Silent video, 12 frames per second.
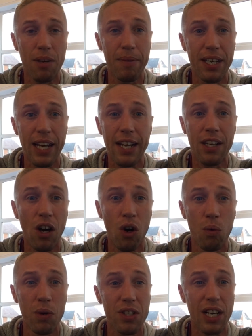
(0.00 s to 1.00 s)
I mean, their
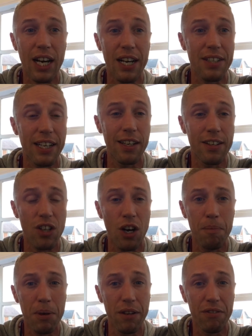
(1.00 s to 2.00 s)
goal was a classic
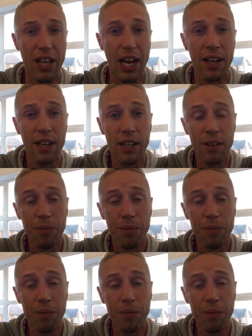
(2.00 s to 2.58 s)
example of that.